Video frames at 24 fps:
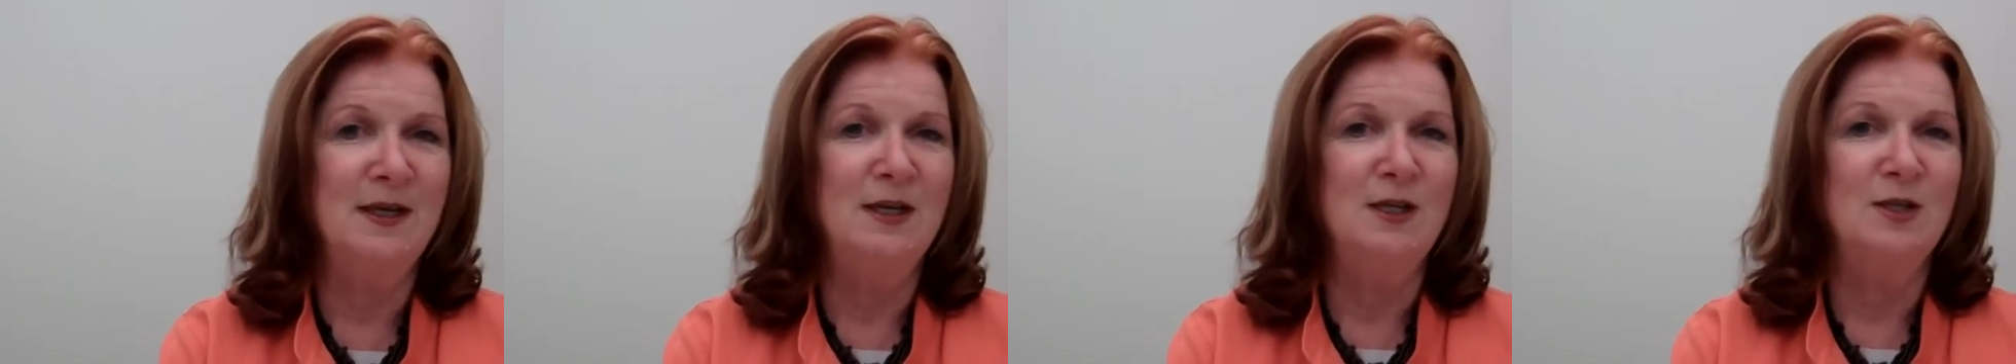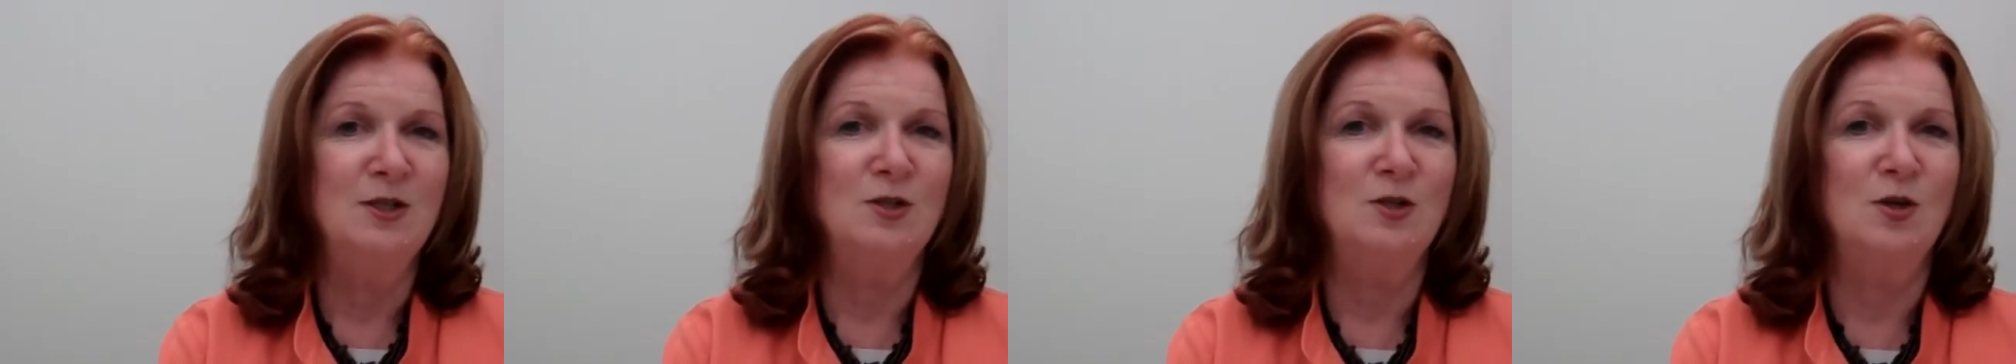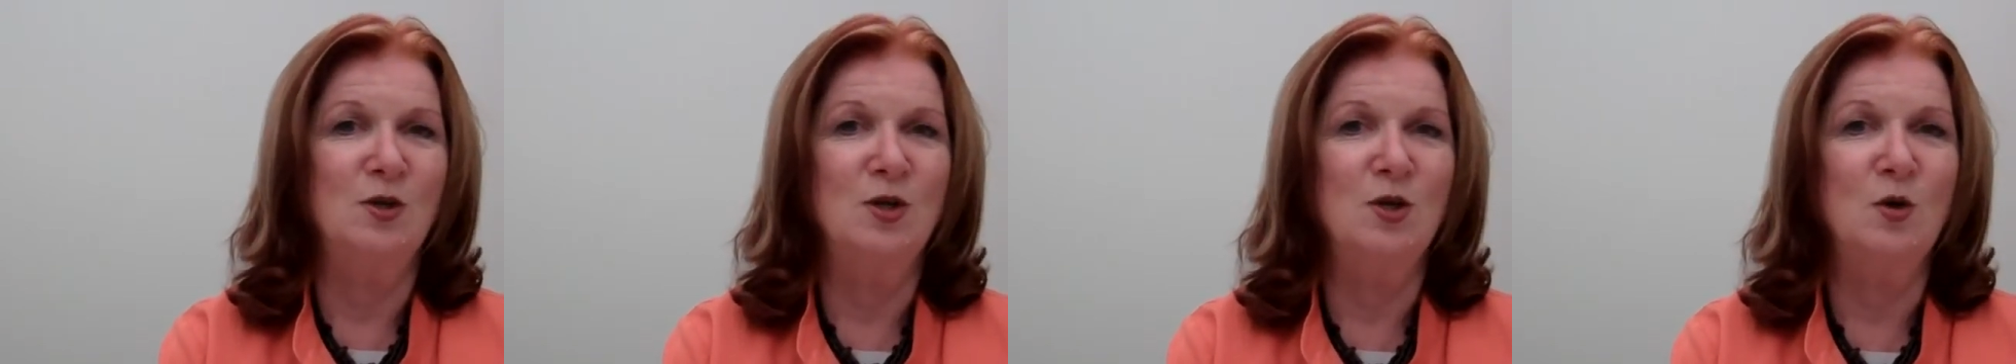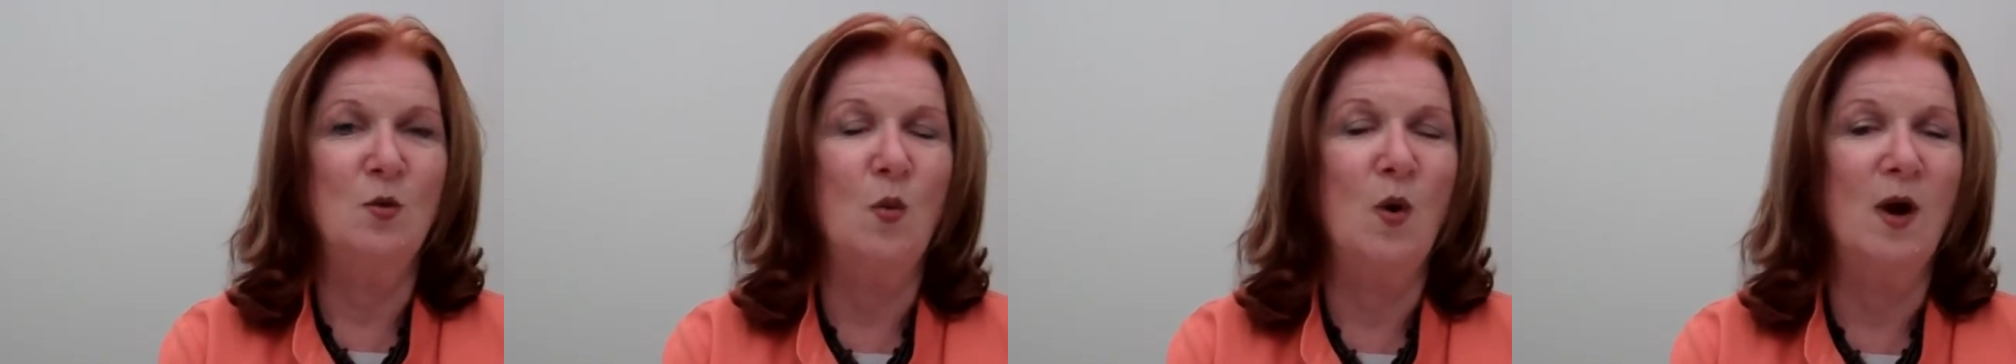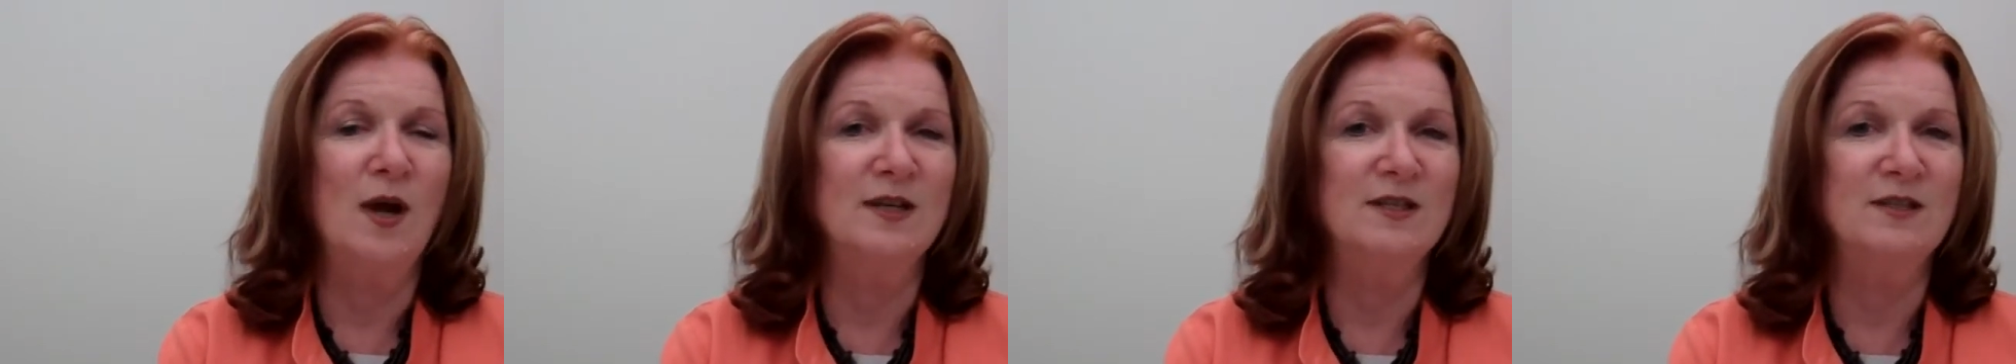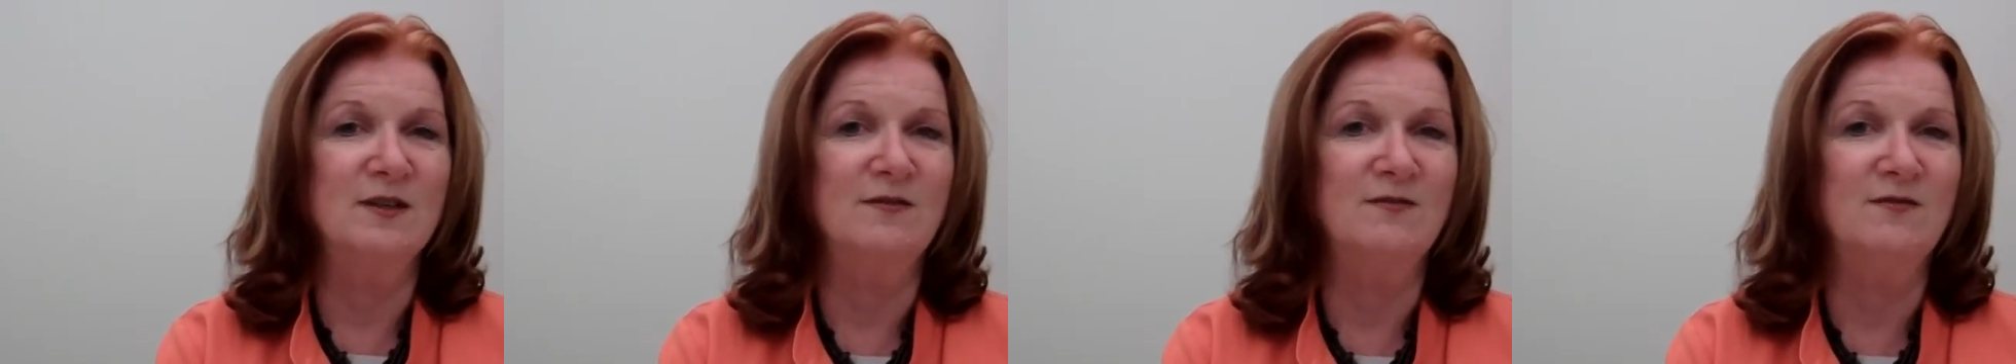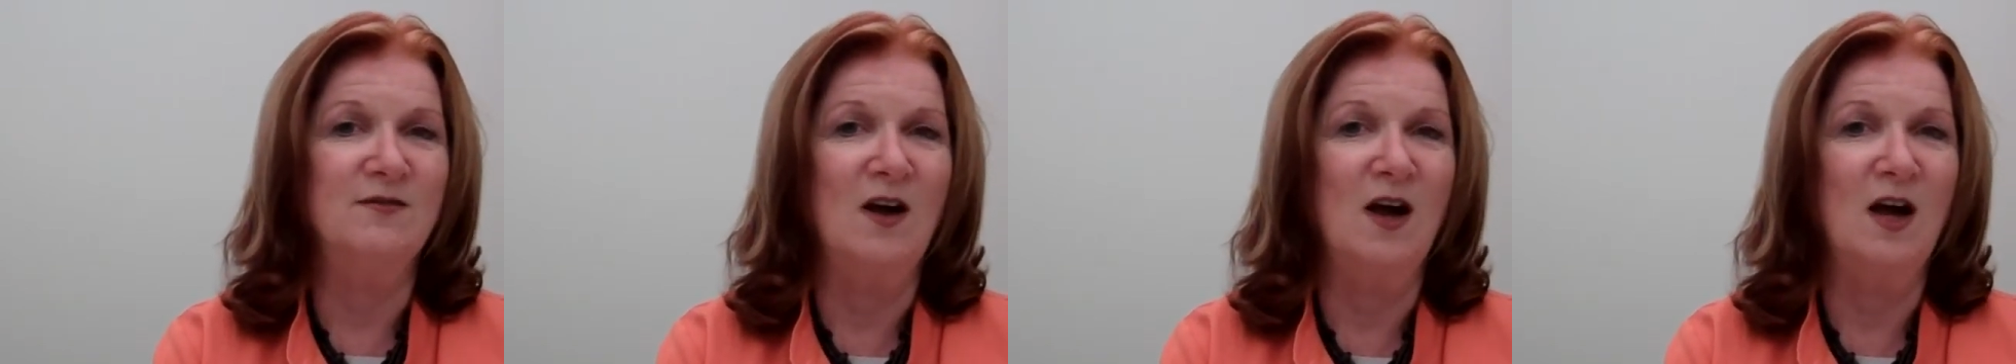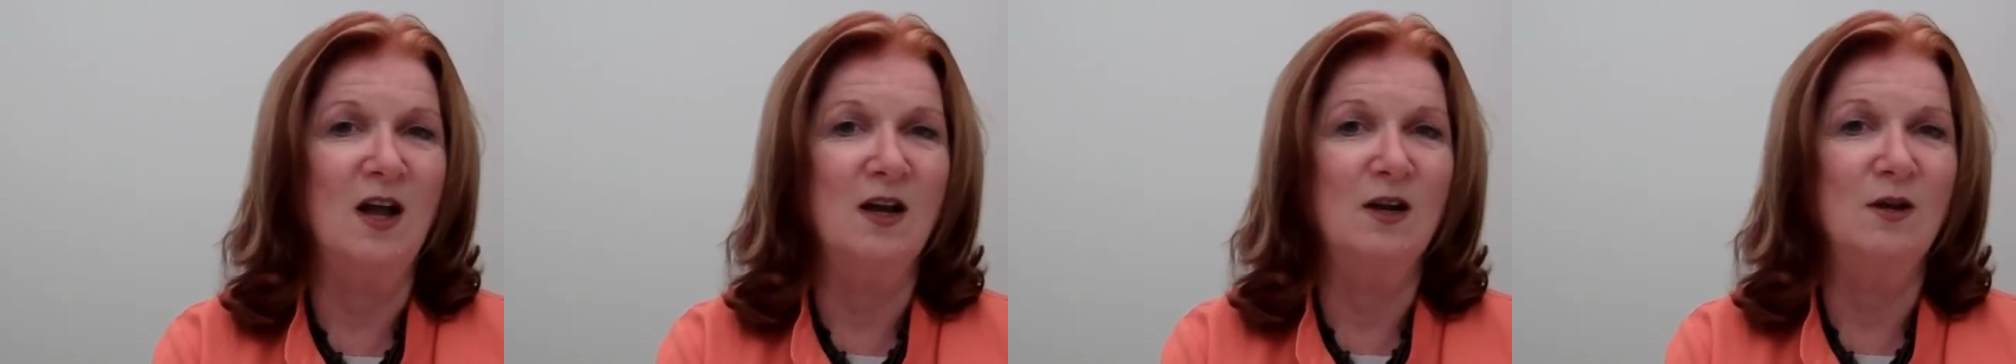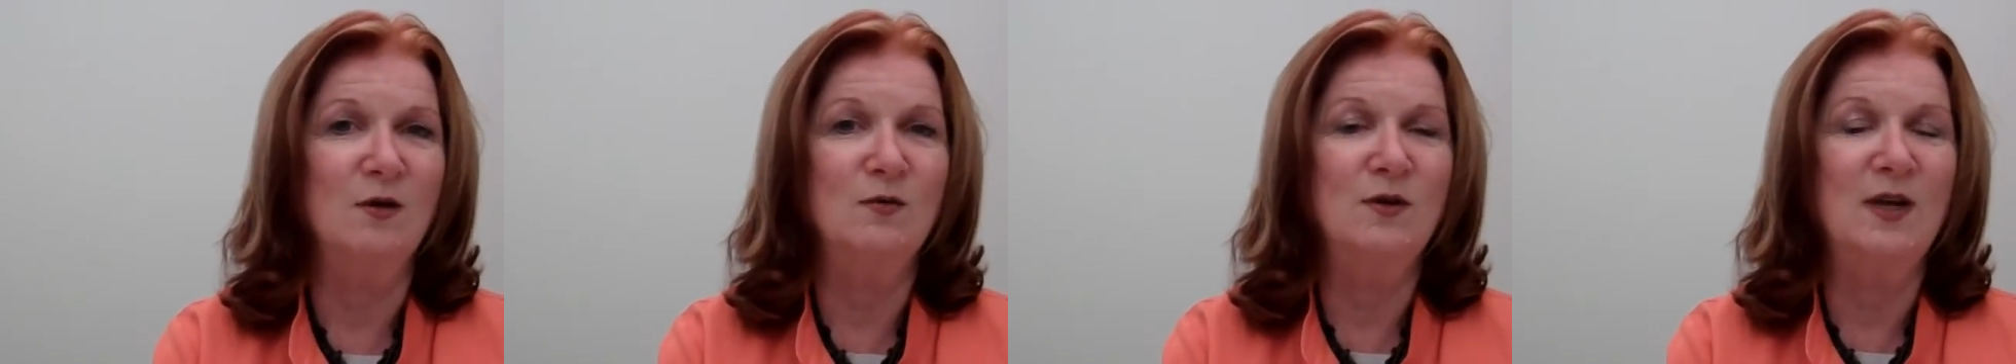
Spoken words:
so you want to follow